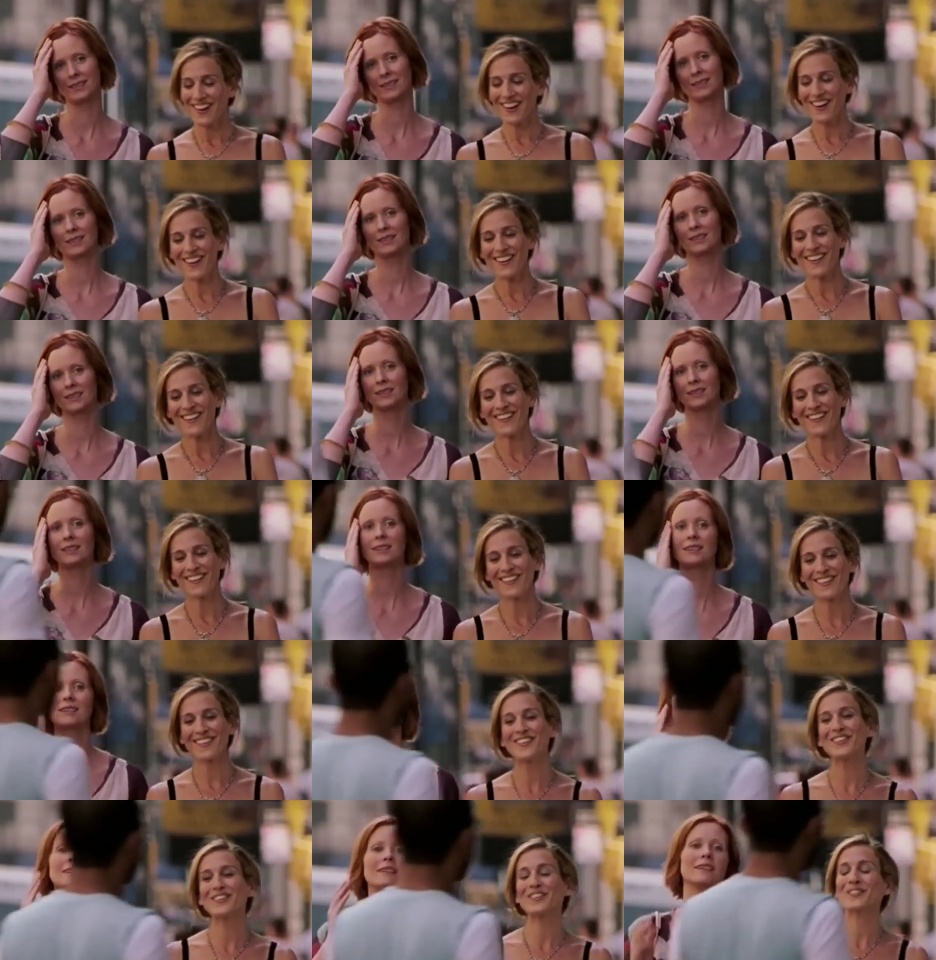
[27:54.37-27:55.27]

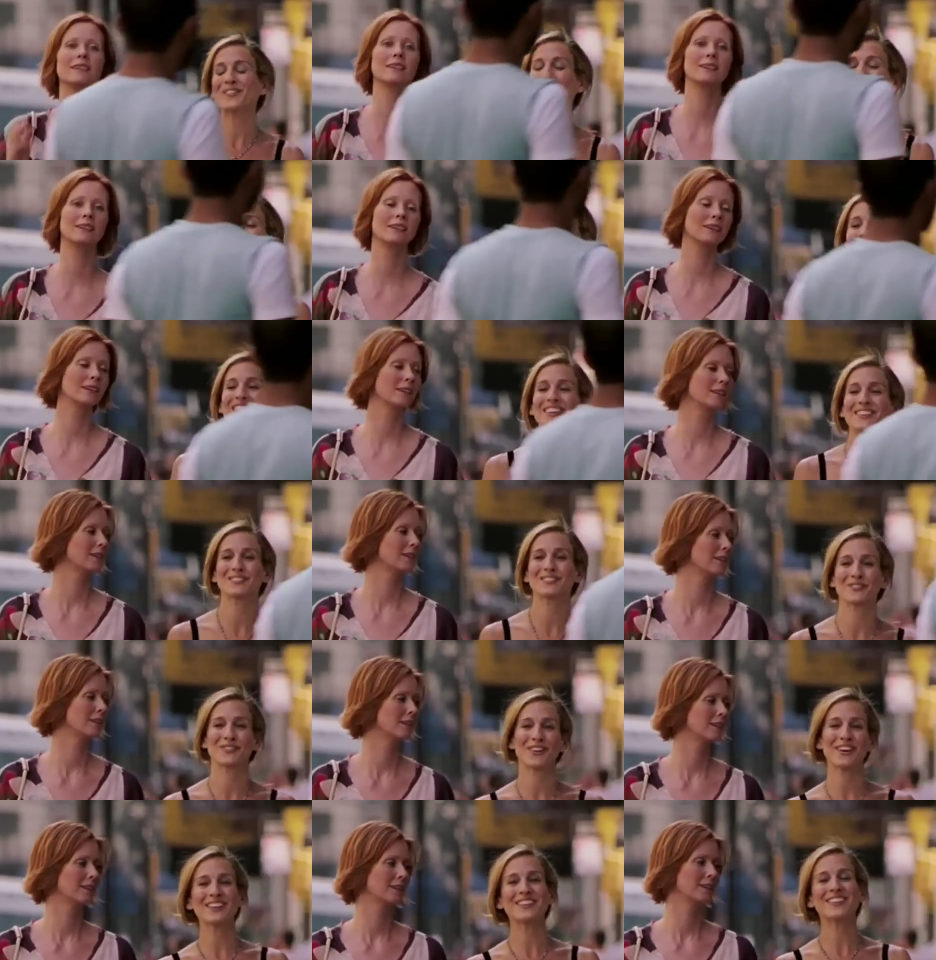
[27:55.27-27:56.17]
Speaker 1: Oh, Brady is
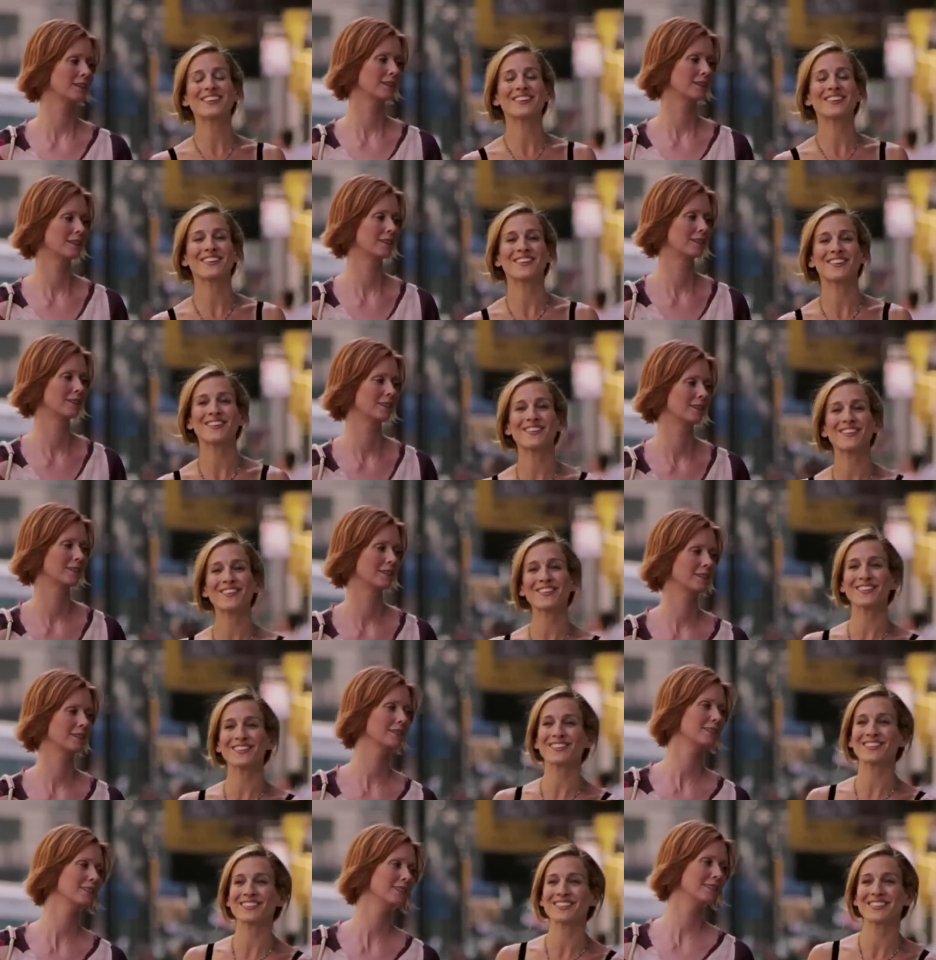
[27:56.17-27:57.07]
one year
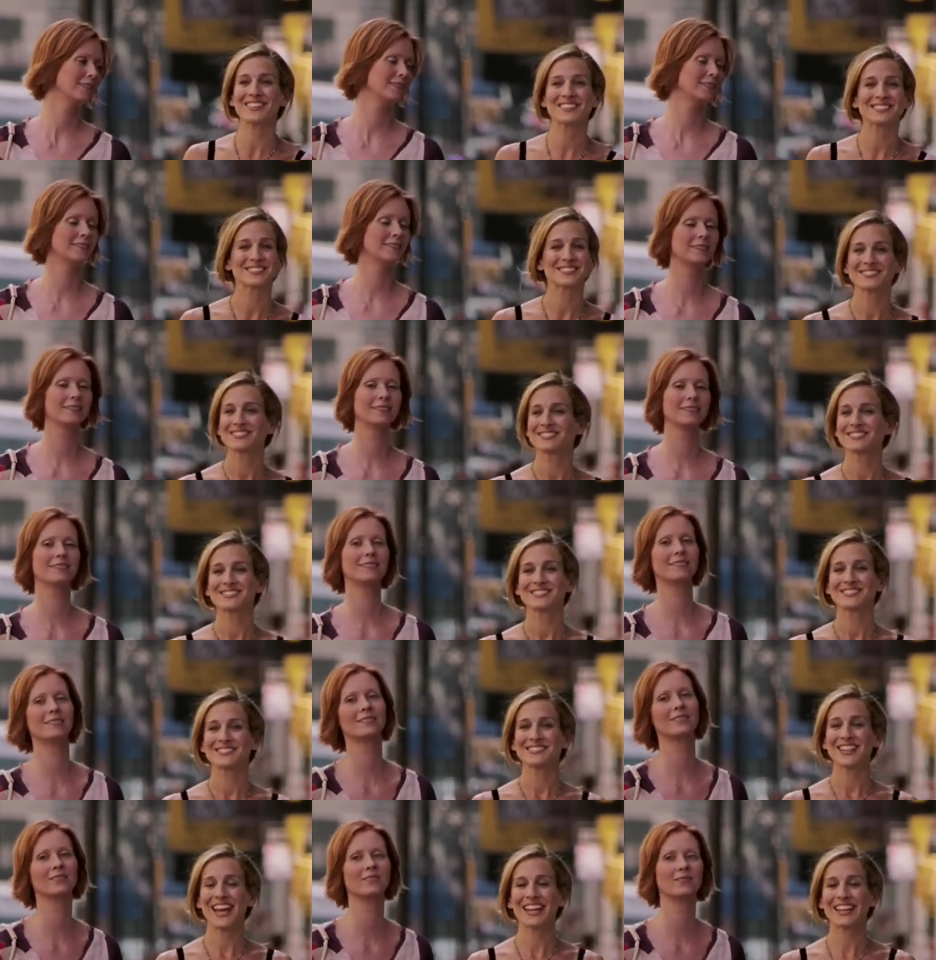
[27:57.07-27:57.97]
old.
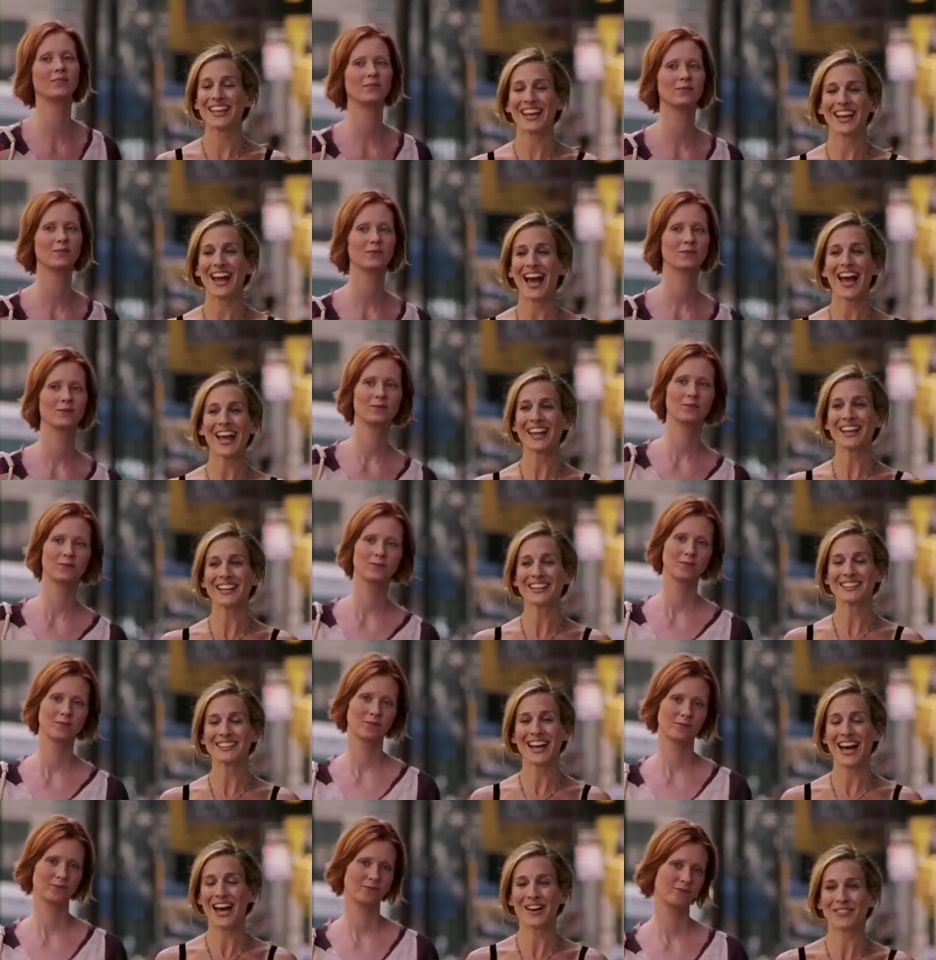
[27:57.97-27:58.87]
And yet I
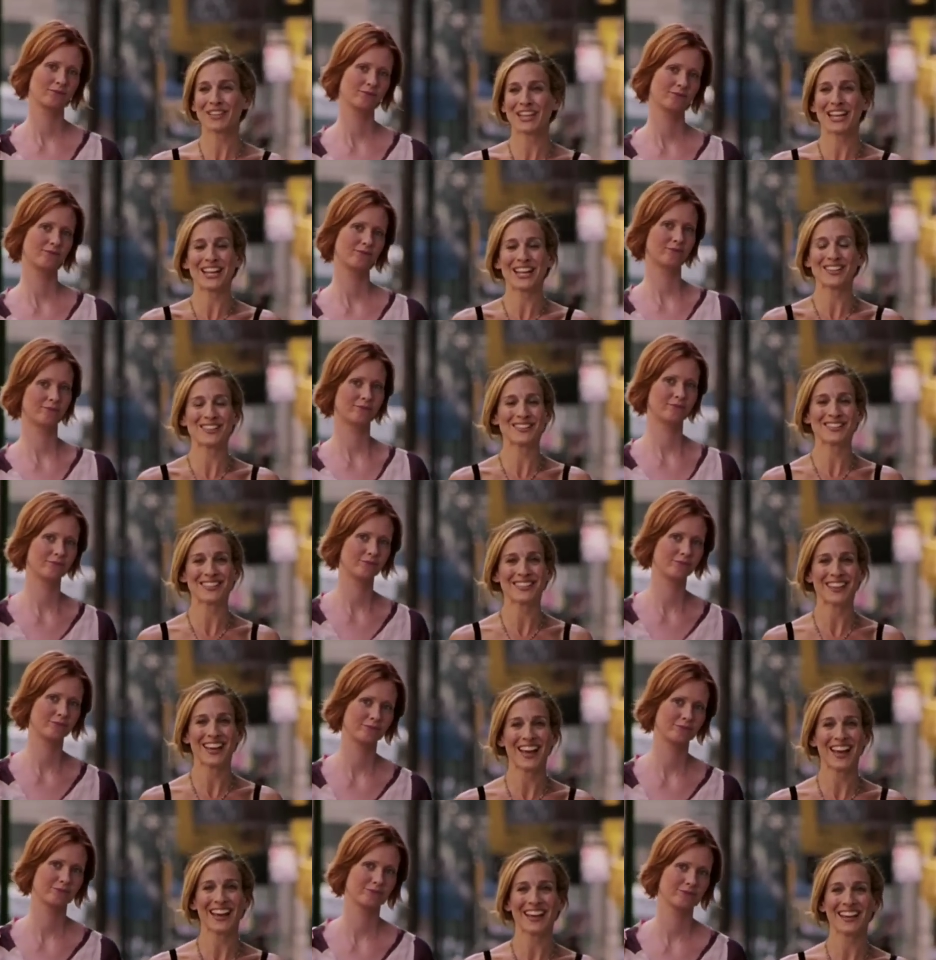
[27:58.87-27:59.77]
have an age
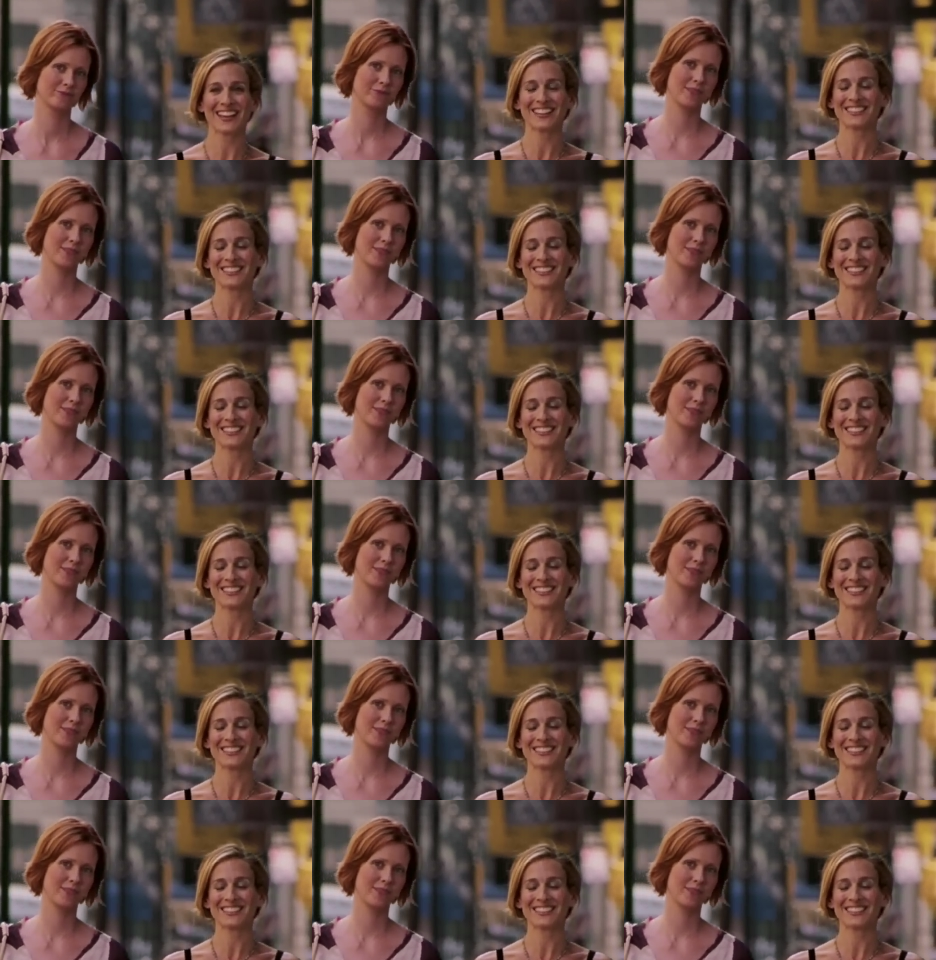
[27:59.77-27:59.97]
today.